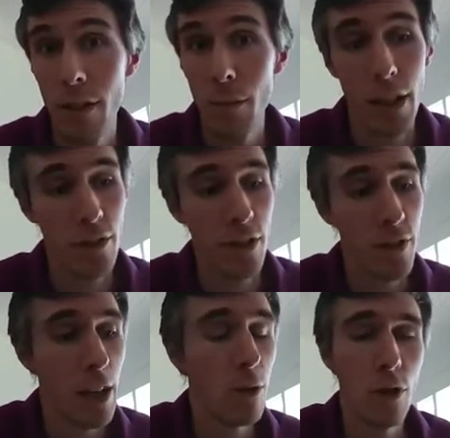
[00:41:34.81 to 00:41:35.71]
because the
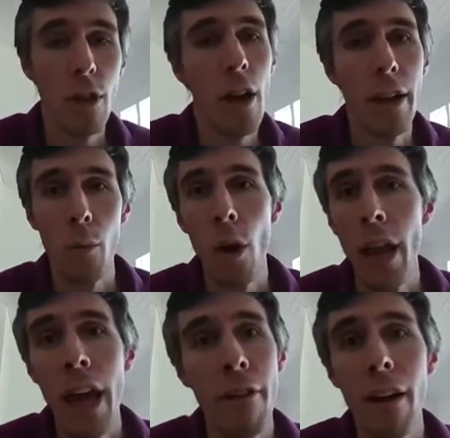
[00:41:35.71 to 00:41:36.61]
skills you learn in one
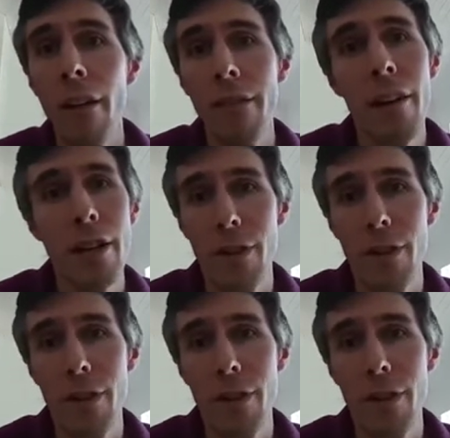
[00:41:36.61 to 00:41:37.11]
area are very